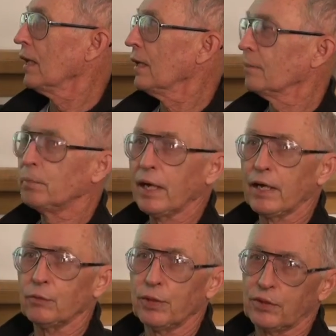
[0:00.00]

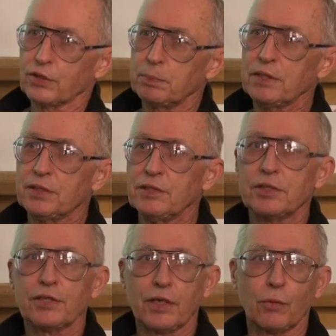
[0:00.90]
but with the species
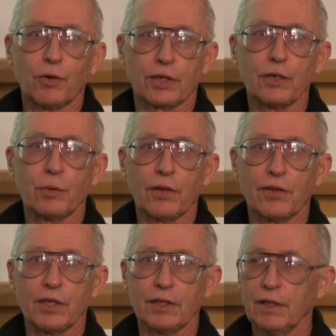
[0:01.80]
that they're working
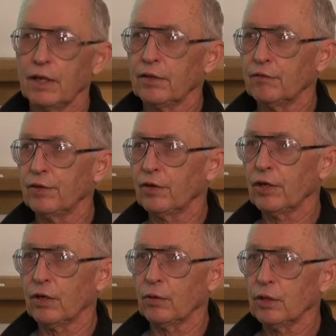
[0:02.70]
with, the
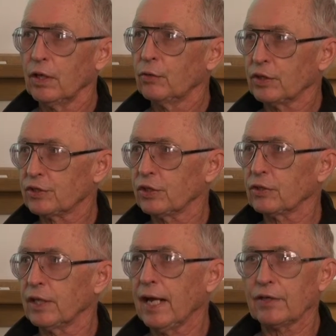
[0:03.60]
vireo, which
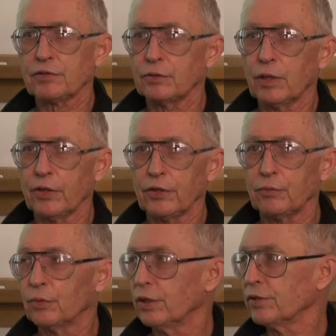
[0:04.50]
certainly has
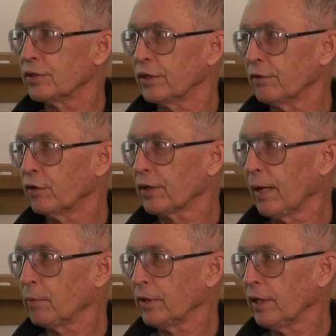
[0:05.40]
200 words in their
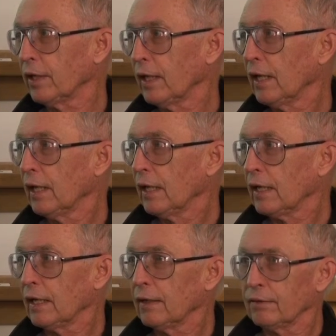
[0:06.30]
vocabulary,
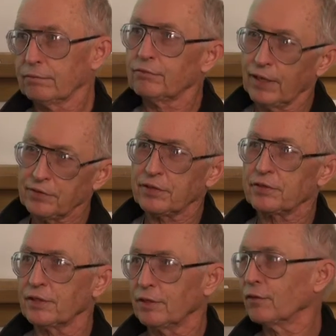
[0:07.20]

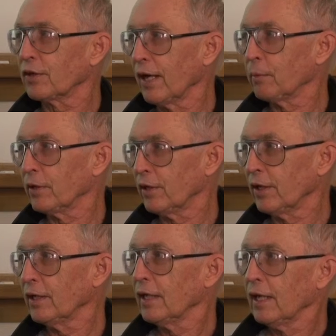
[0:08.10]
phrases in their
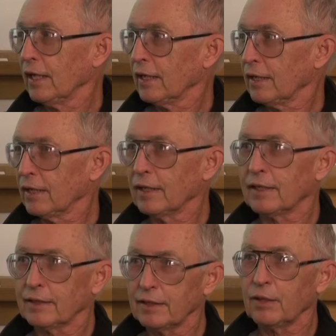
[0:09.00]
vocabulary.
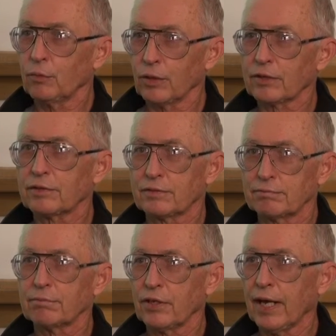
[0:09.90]
It
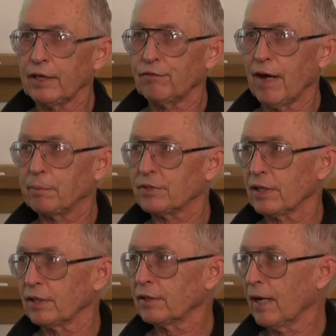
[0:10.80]
works
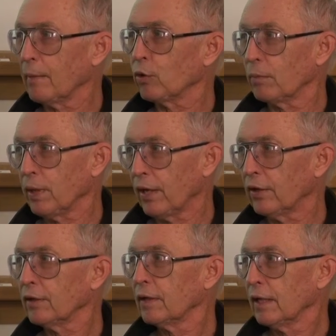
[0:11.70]
95% of the time or
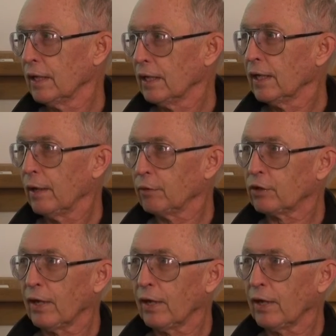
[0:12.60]
better. And we're